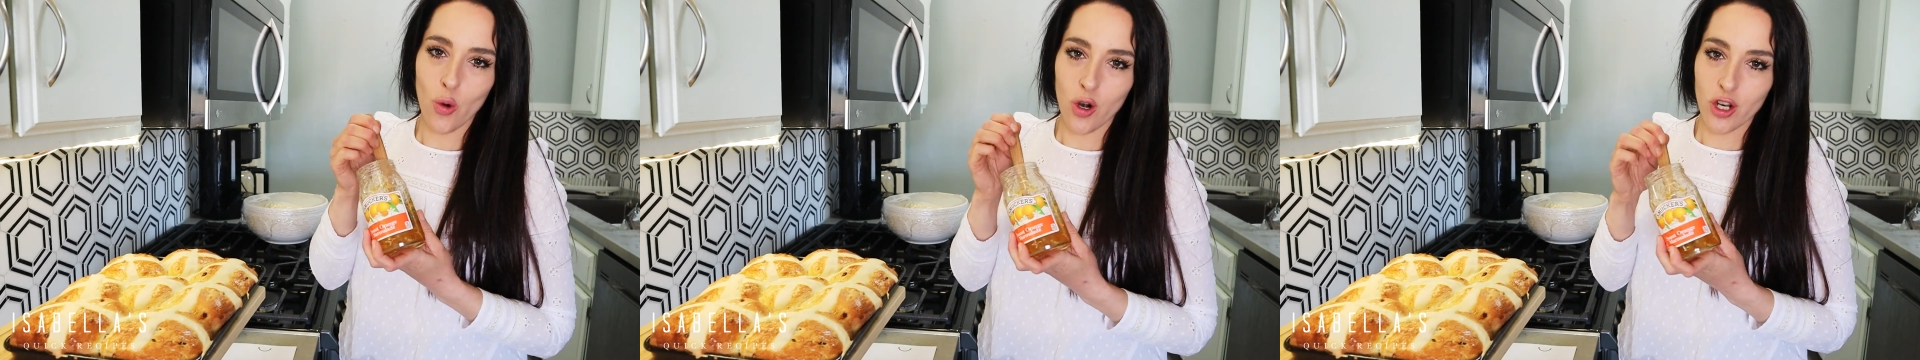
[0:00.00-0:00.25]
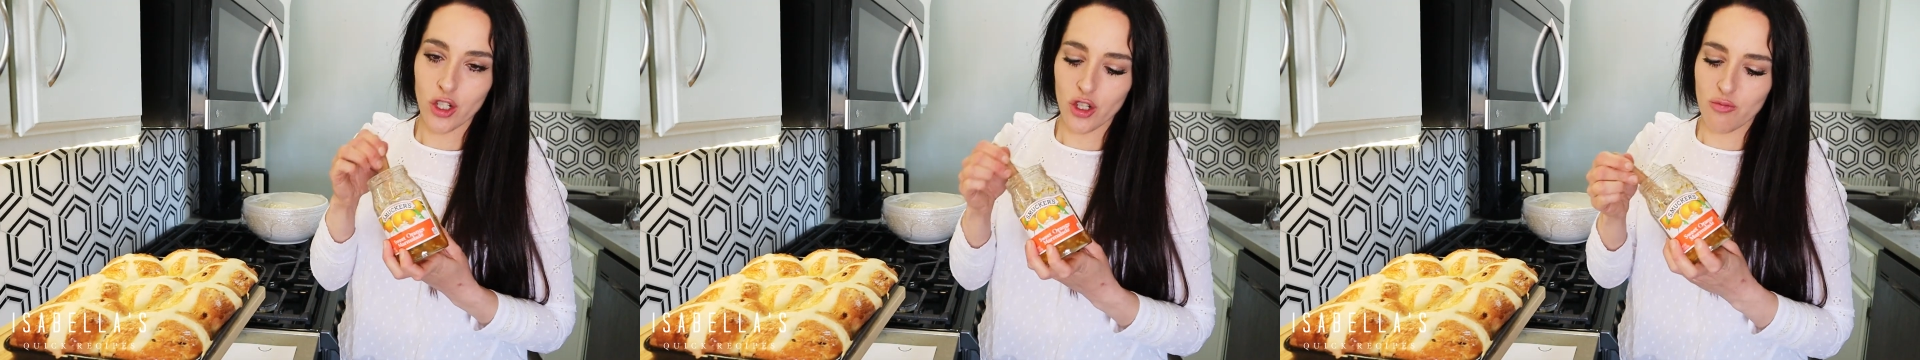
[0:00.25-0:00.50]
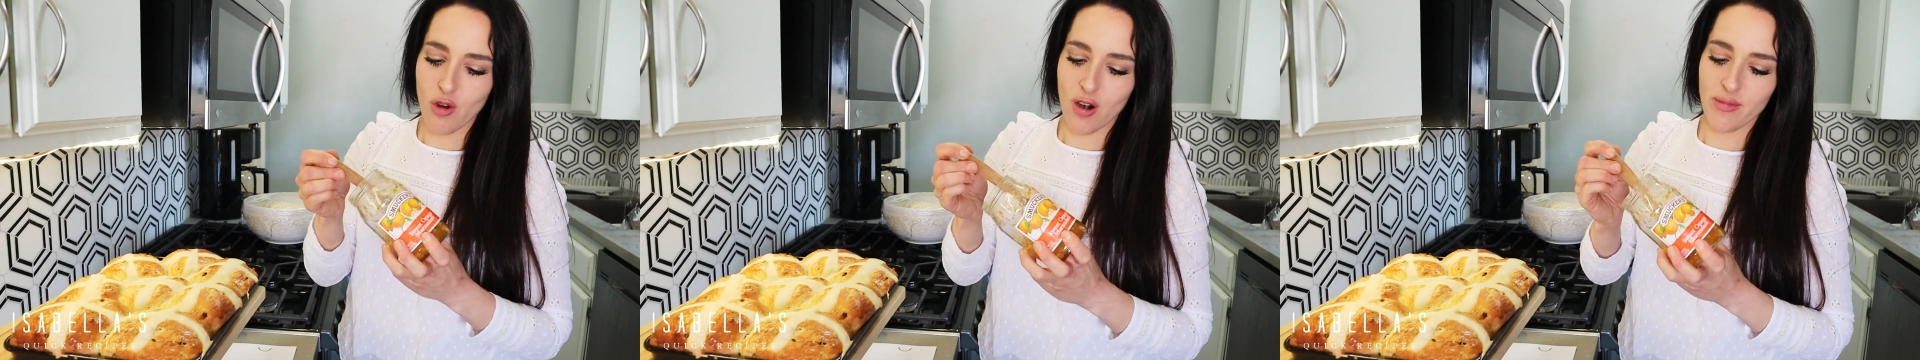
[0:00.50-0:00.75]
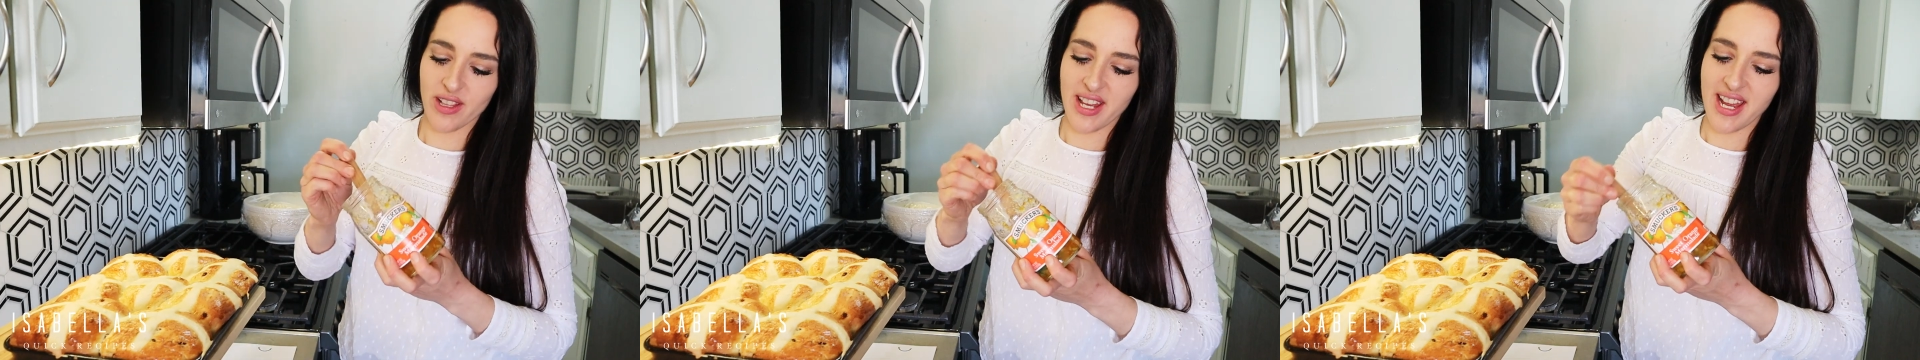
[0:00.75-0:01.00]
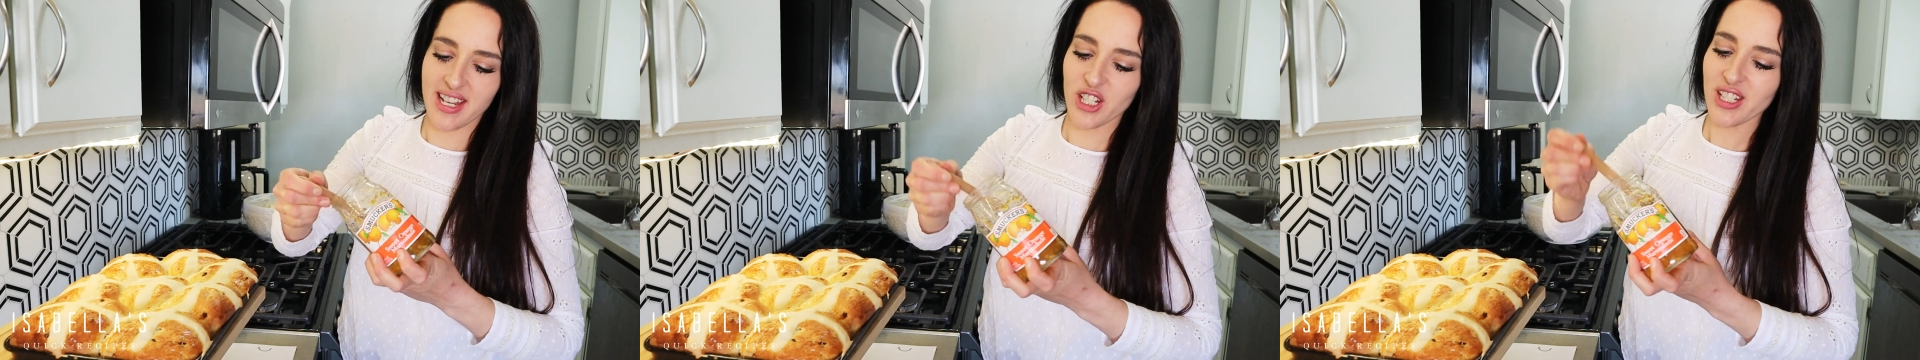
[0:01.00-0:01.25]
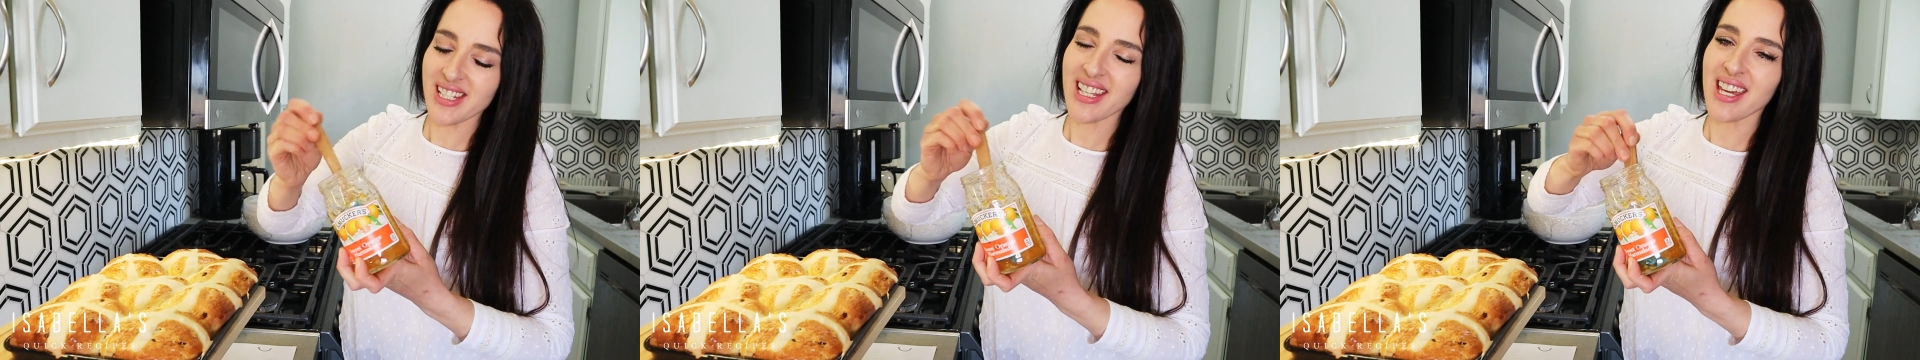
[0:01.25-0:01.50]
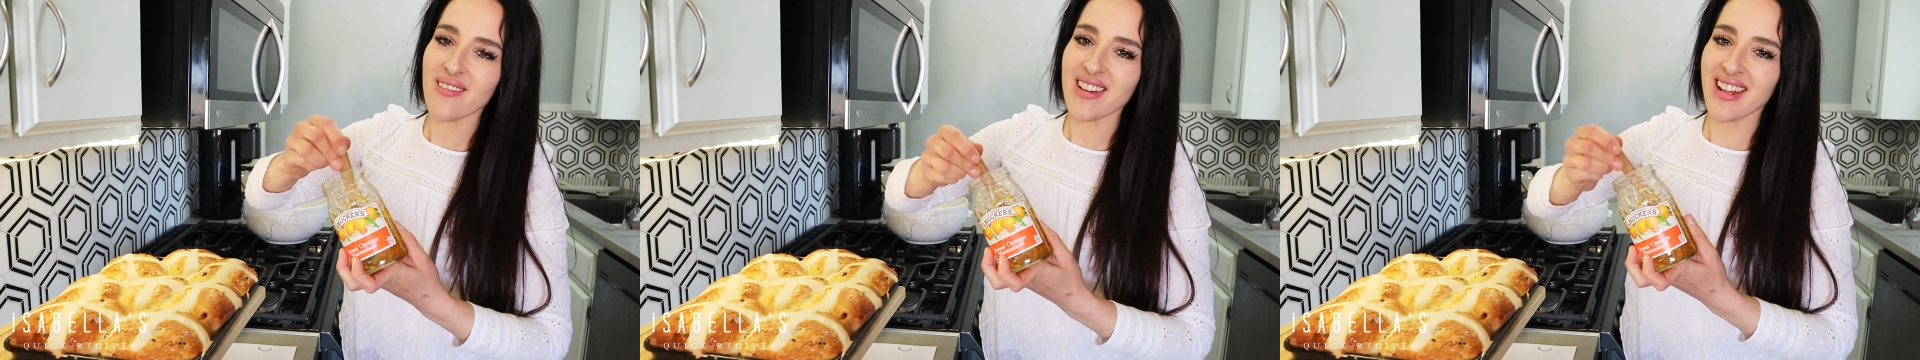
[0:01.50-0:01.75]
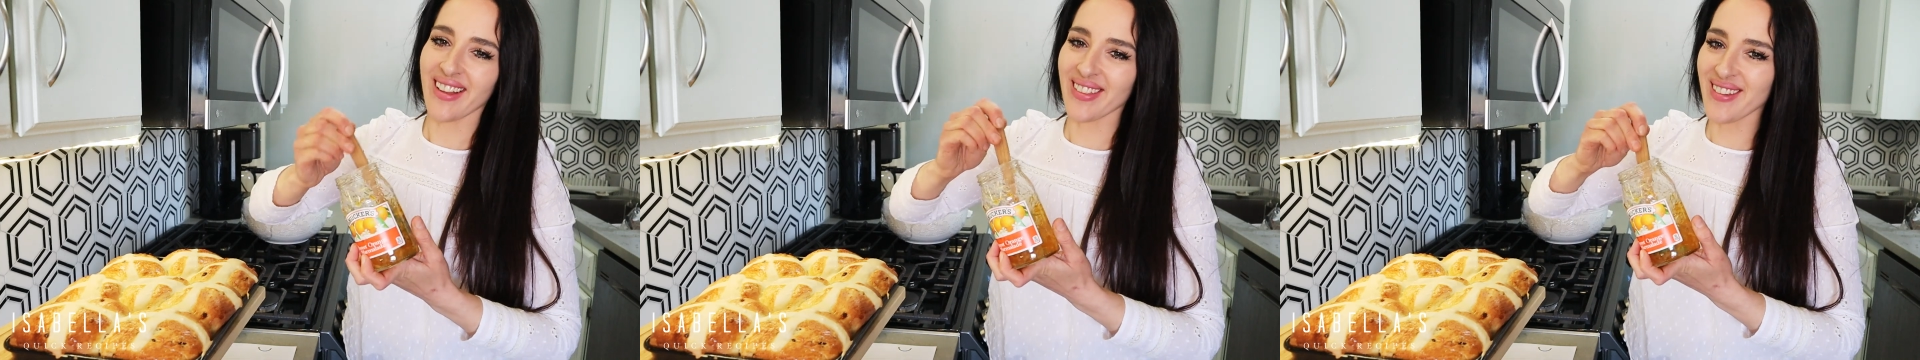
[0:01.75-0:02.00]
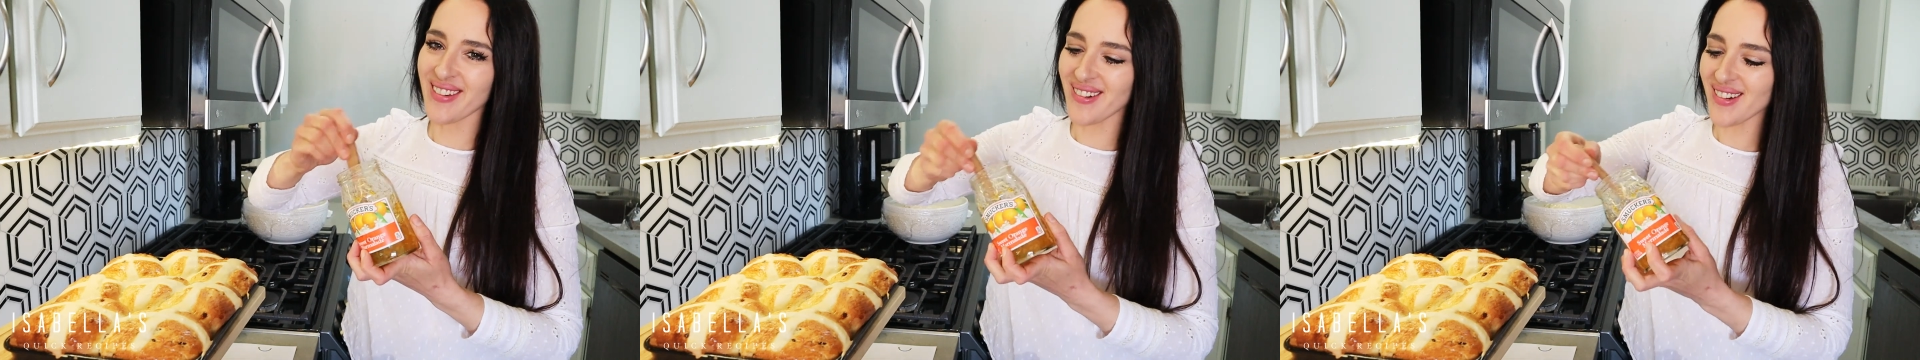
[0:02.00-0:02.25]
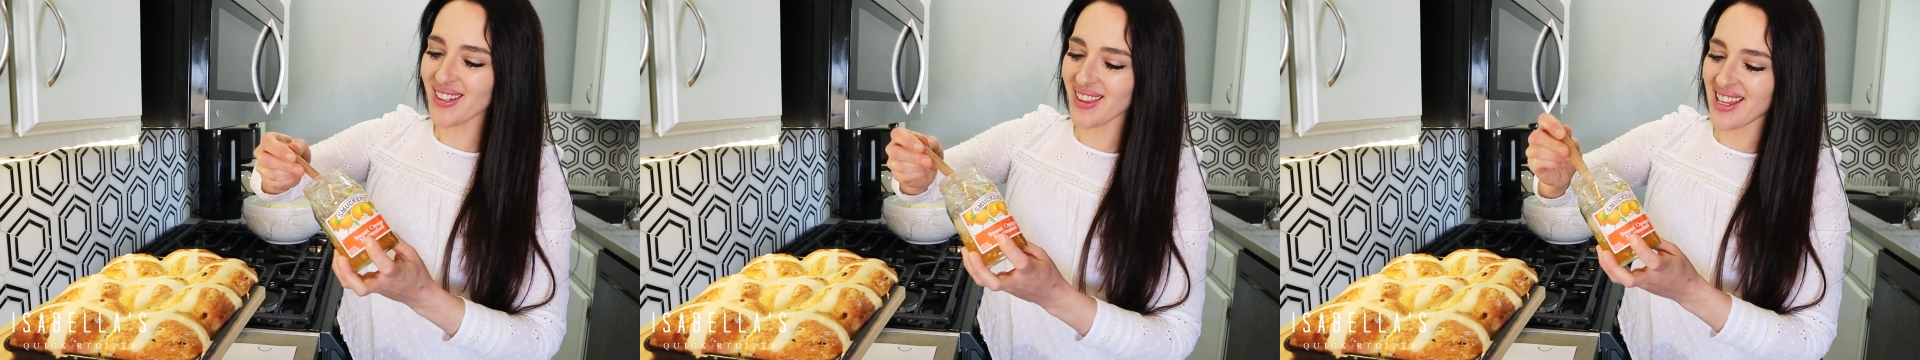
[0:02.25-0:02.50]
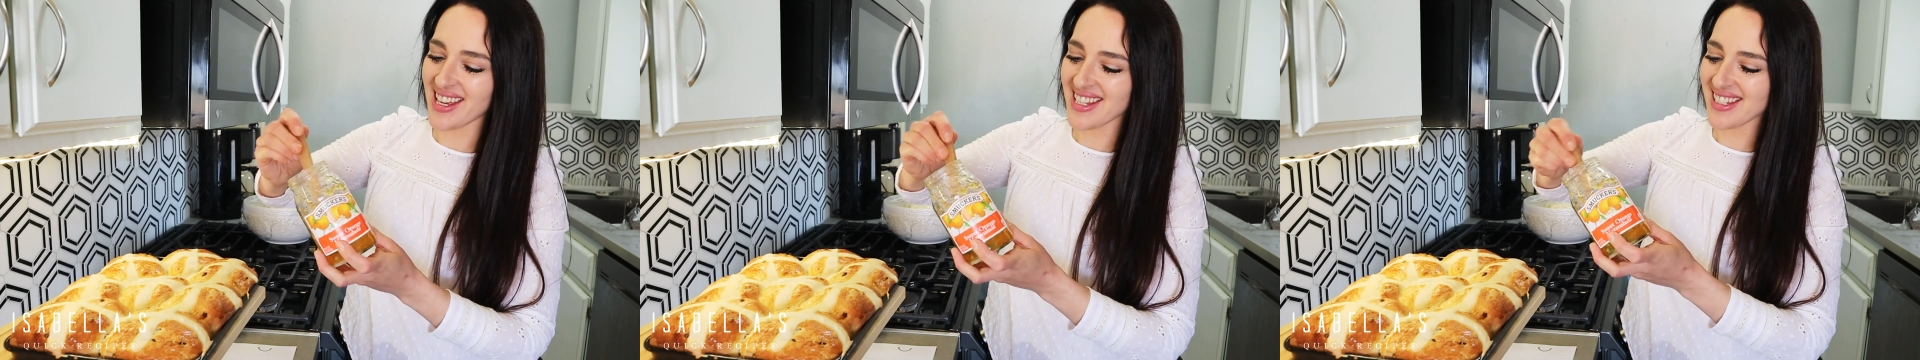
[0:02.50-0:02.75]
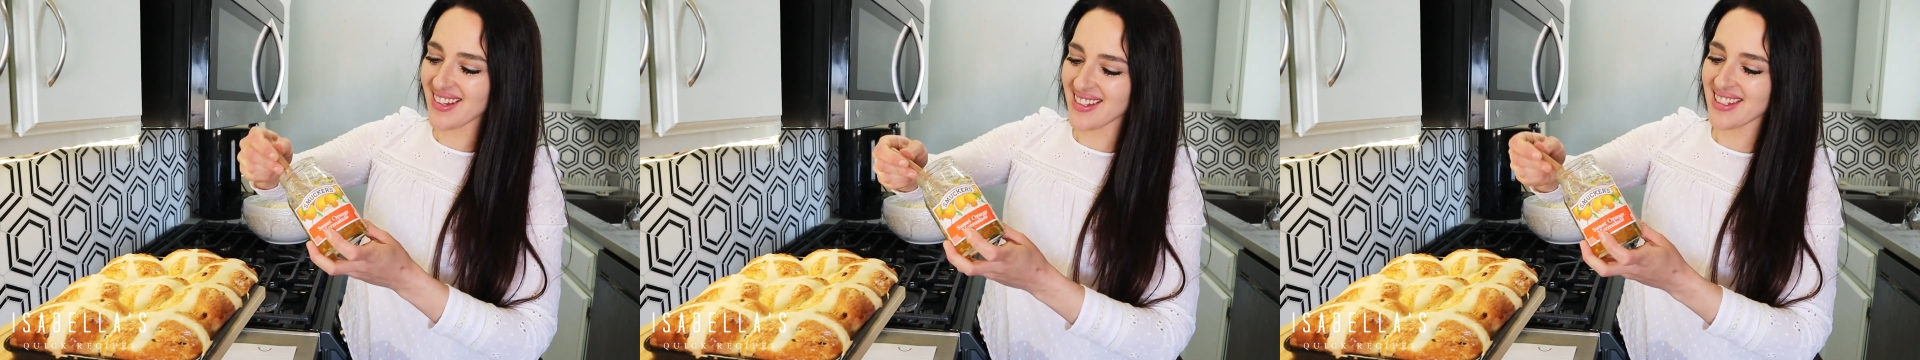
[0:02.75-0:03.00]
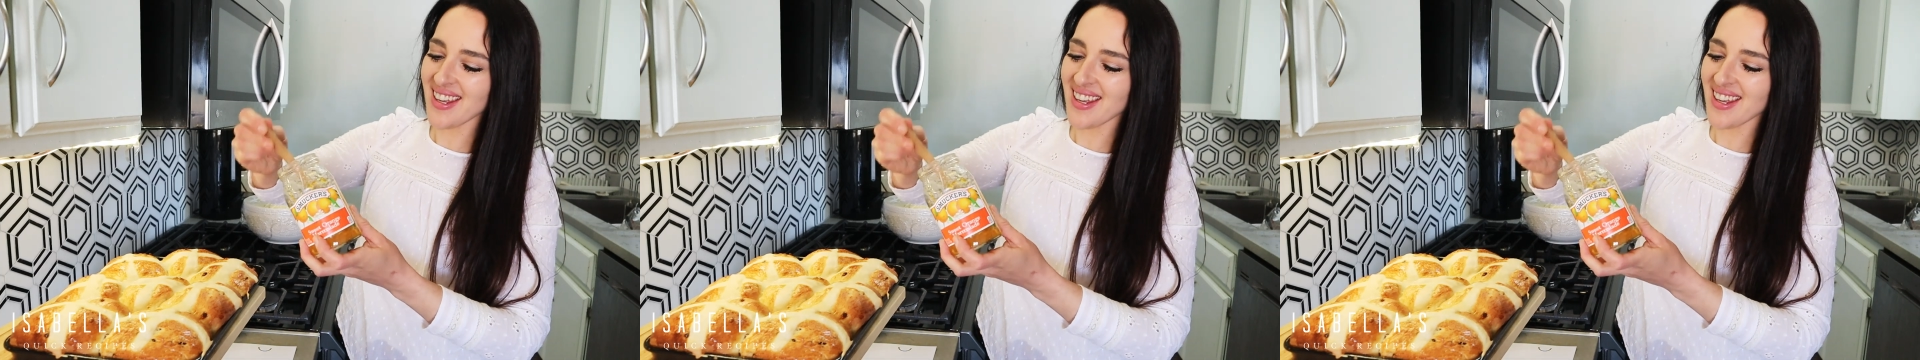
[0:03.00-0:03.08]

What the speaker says: orange marmalade just to give it a little glaze on